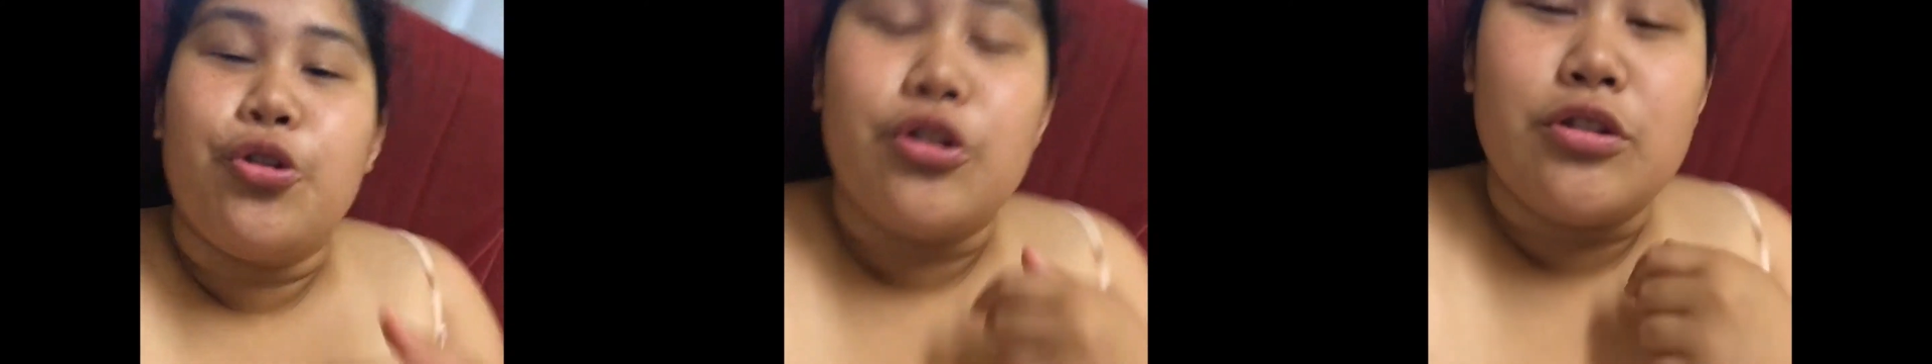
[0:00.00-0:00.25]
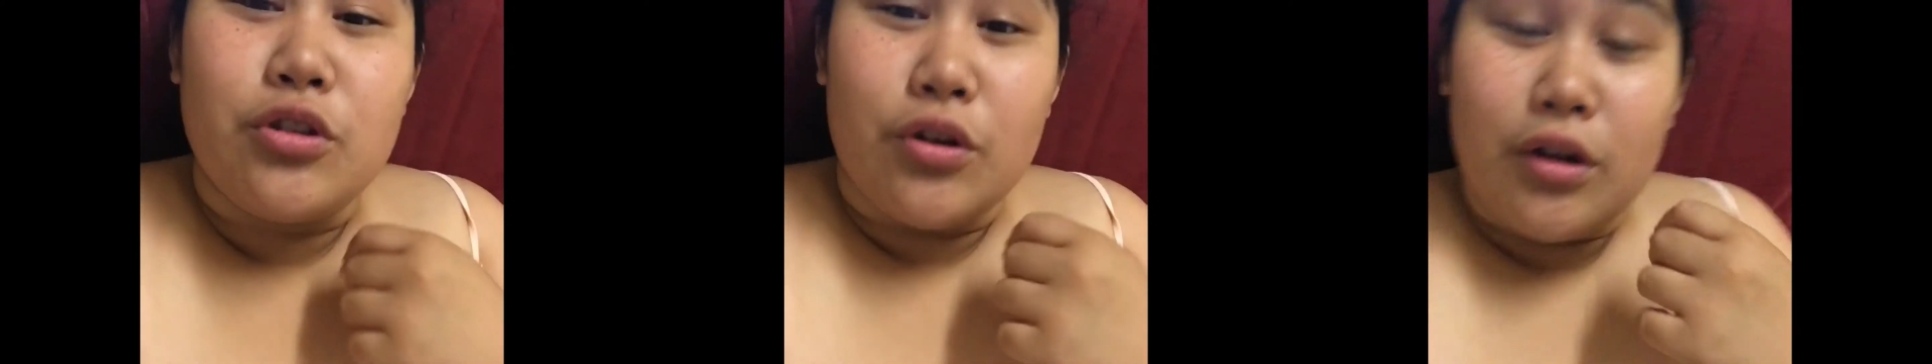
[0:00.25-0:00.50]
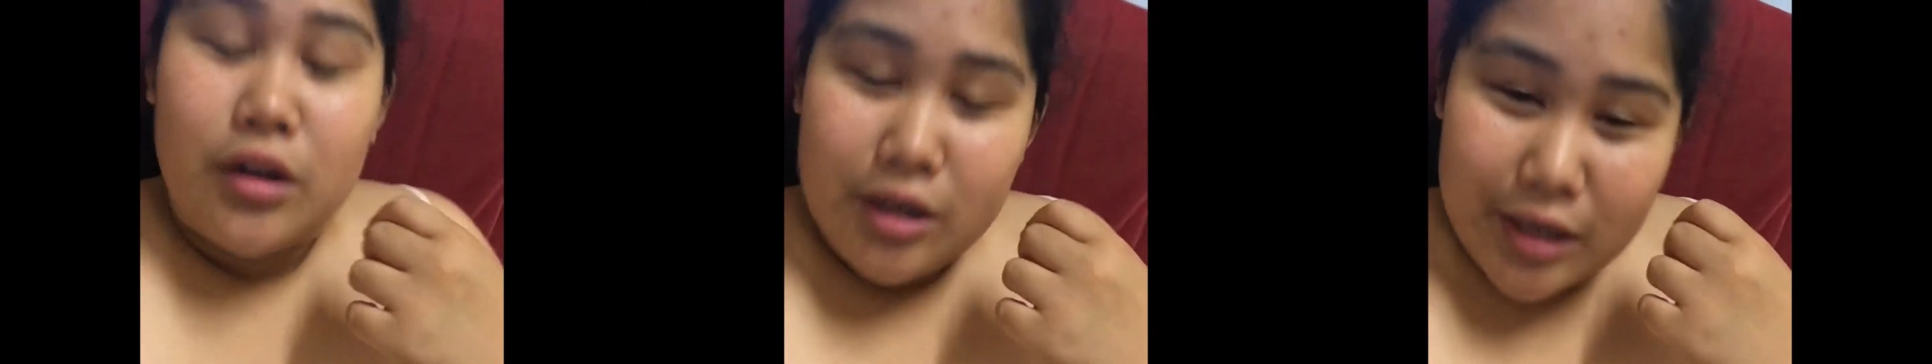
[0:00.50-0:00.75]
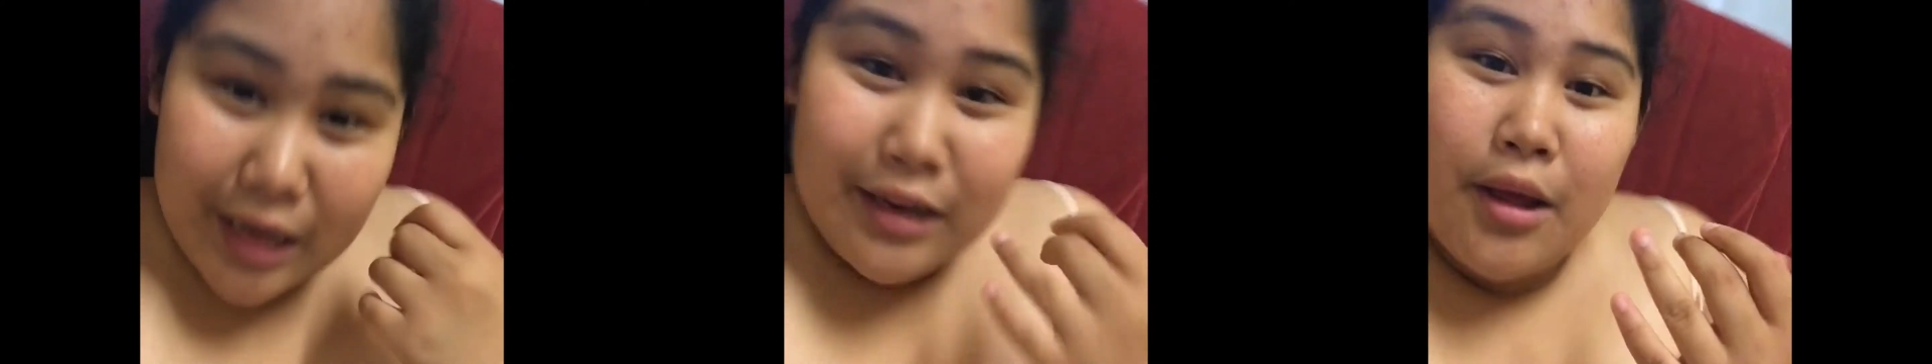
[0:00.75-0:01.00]
so
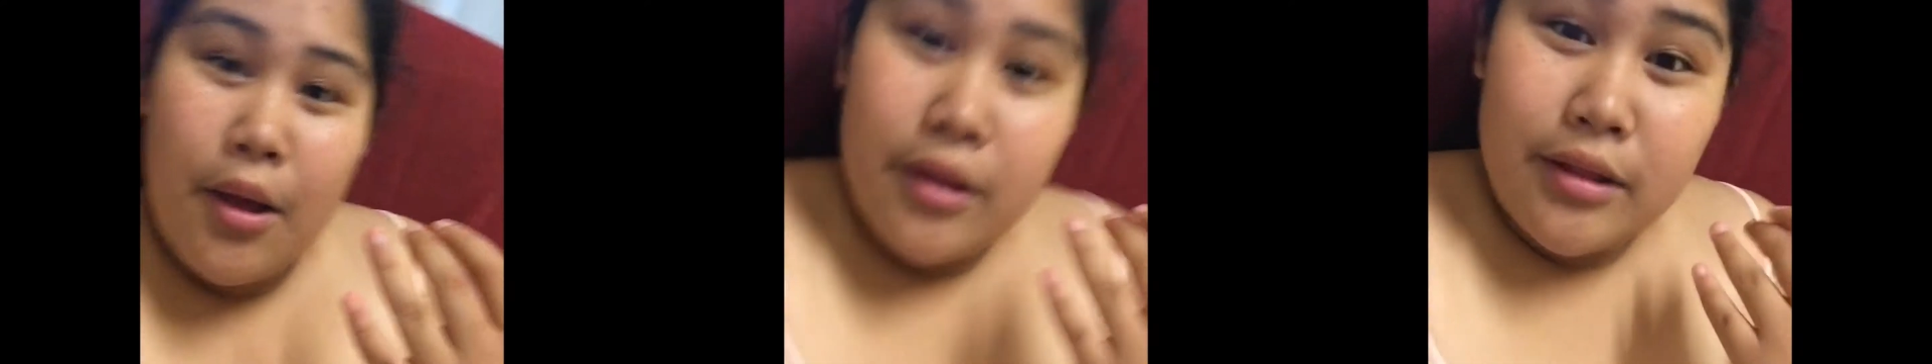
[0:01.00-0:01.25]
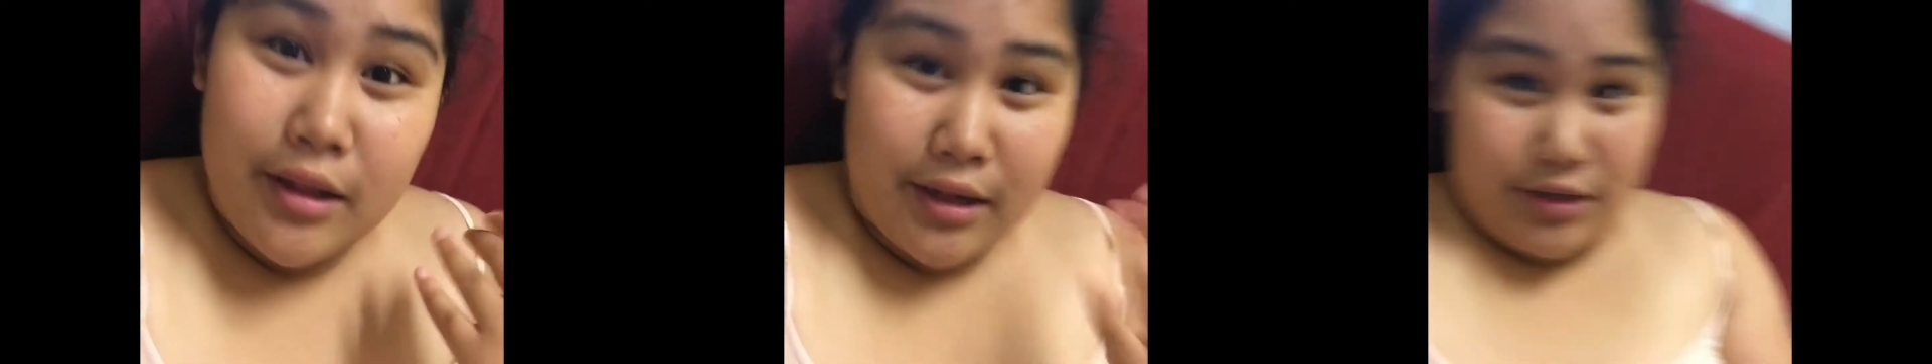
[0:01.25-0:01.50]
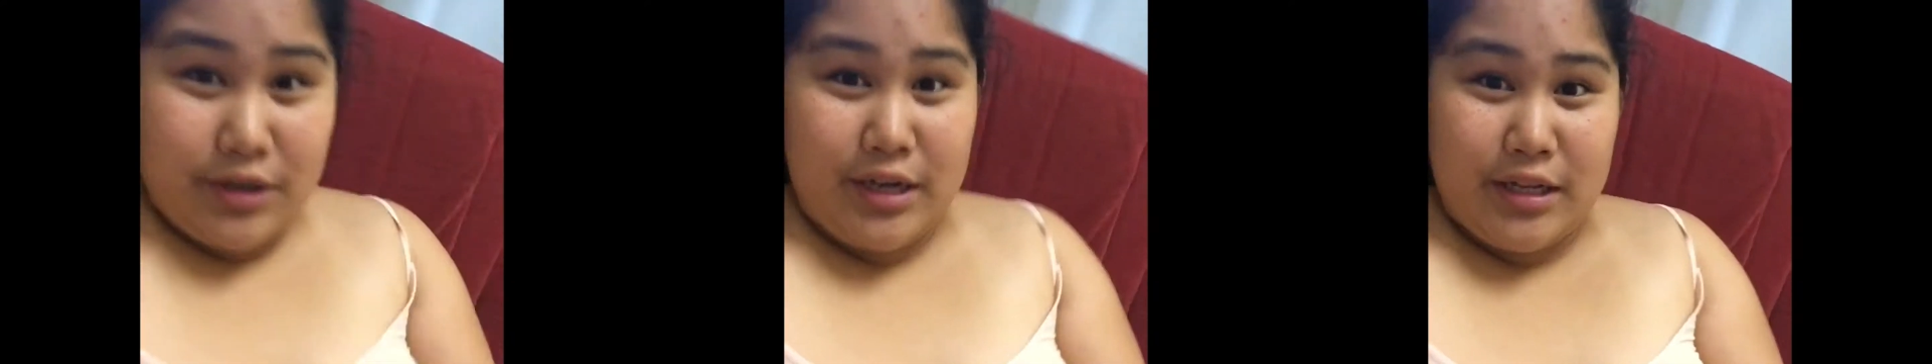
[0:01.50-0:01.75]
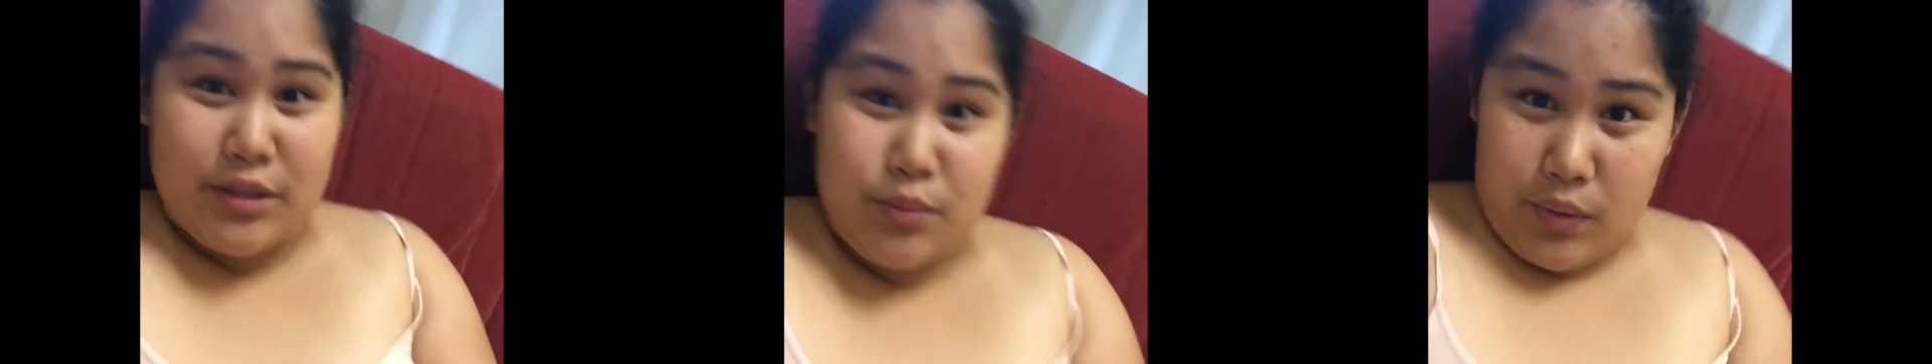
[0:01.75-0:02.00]
that the
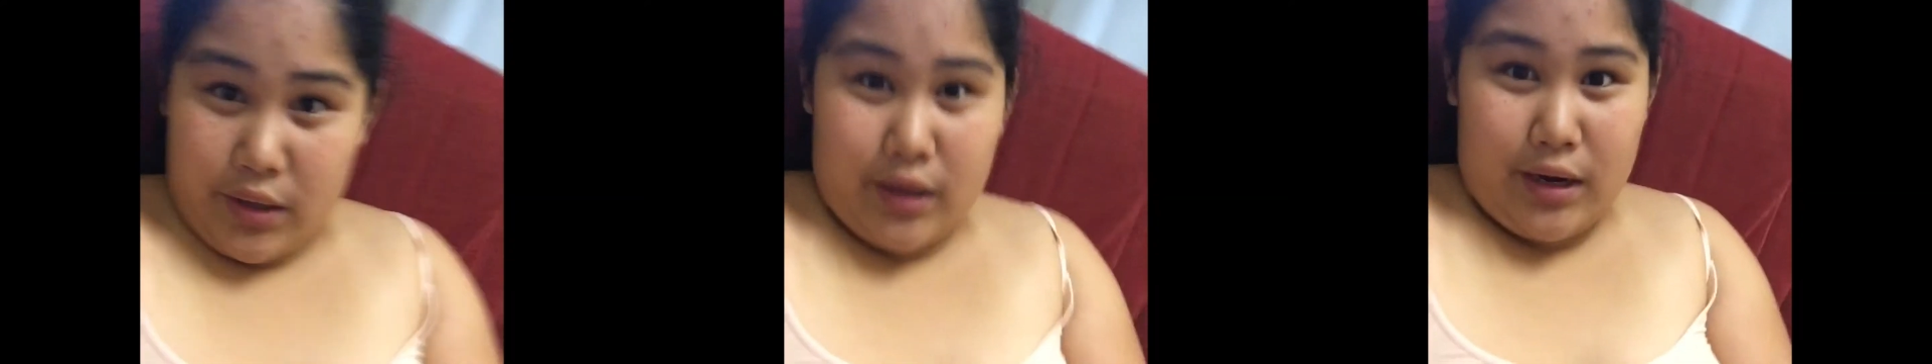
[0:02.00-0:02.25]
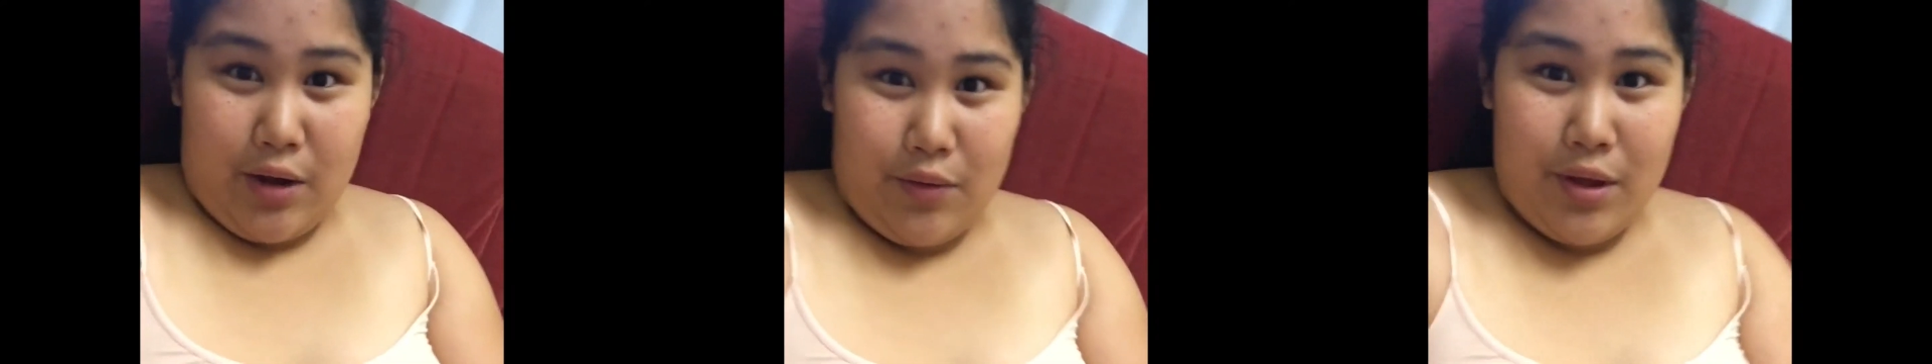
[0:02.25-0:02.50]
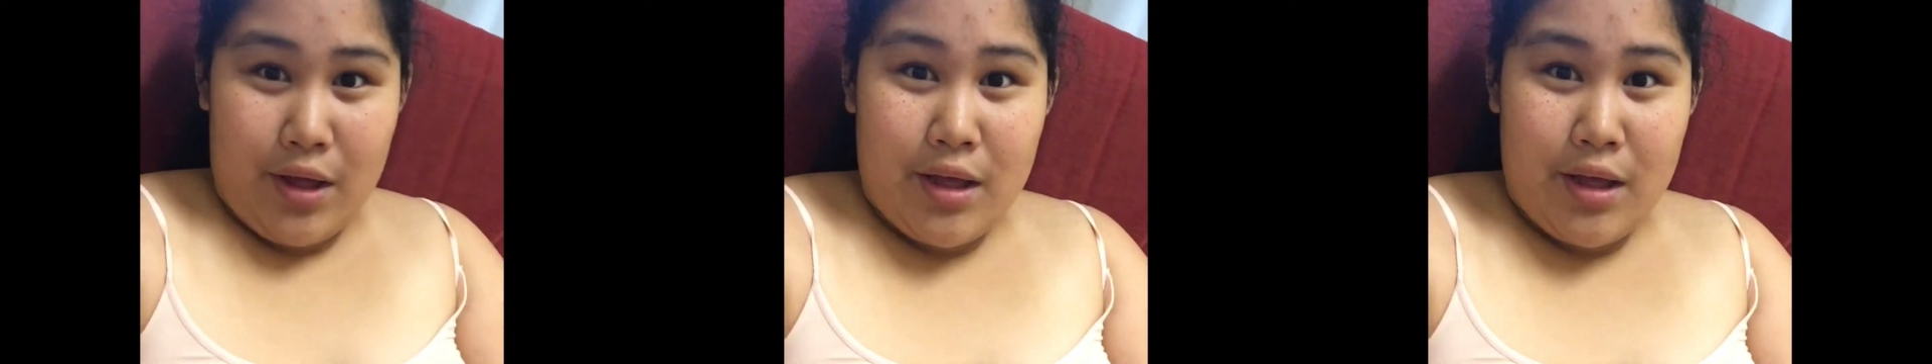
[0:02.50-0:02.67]
internet is working now.